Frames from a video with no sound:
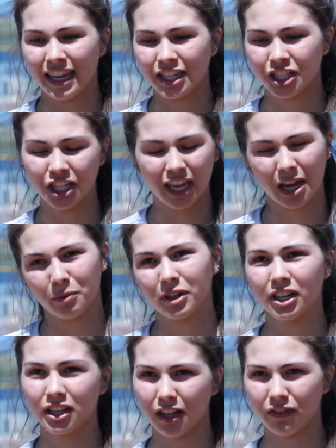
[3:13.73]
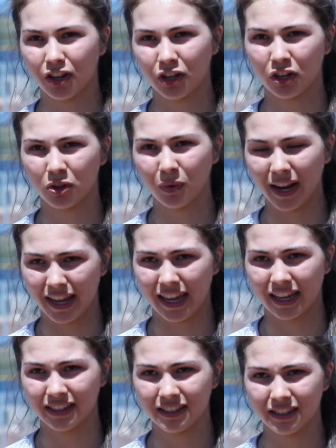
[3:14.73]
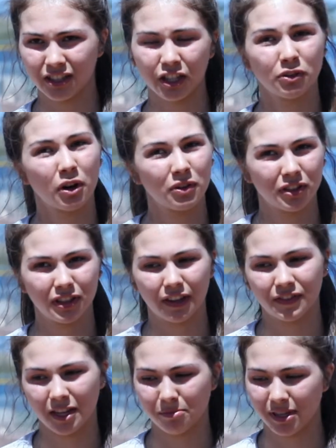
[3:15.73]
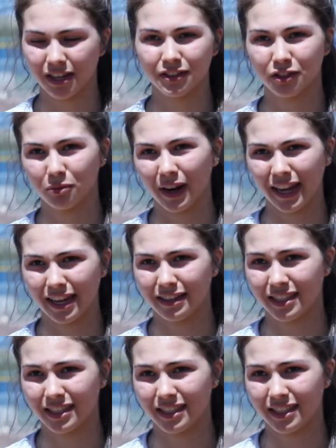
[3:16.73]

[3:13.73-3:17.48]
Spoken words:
she can't wear a glove on her right hand to throw with her left hand because her right hand